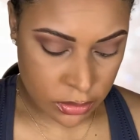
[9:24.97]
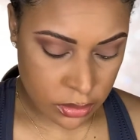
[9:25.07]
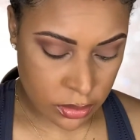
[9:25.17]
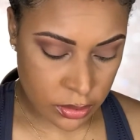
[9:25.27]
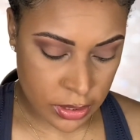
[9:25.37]

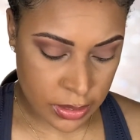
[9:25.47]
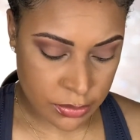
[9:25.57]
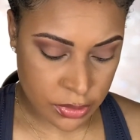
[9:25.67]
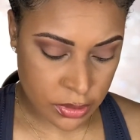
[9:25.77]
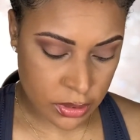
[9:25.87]
So now I'm
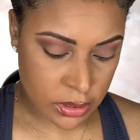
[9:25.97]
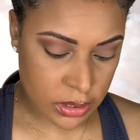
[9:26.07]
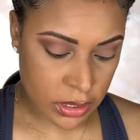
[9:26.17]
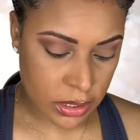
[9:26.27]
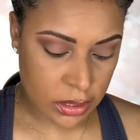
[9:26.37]
just going to
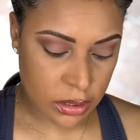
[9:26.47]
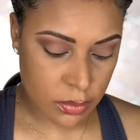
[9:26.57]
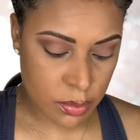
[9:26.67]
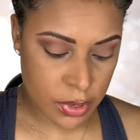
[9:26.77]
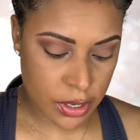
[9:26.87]
take the
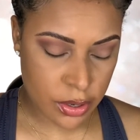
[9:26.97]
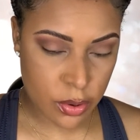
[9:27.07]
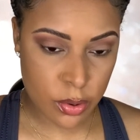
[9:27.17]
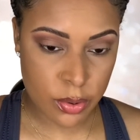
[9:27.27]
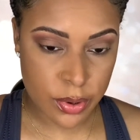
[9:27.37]
burnt
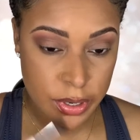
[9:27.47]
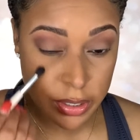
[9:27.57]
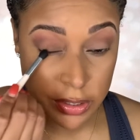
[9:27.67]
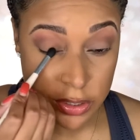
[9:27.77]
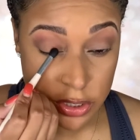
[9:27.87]

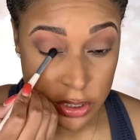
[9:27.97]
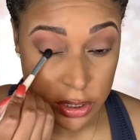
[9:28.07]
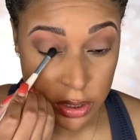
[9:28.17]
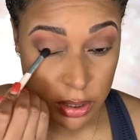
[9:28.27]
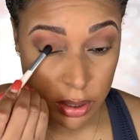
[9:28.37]
orange
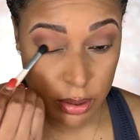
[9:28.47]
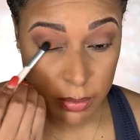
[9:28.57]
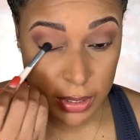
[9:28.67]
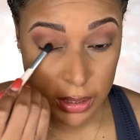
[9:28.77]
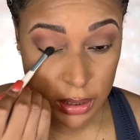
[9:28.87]
on
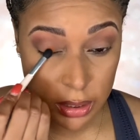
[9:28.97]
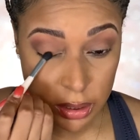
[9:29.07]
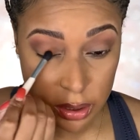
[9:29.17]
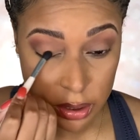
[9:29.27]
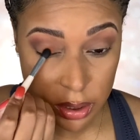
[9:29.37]
my
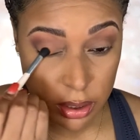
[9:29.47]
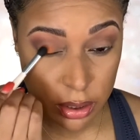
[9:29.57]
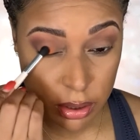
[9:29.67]
lid.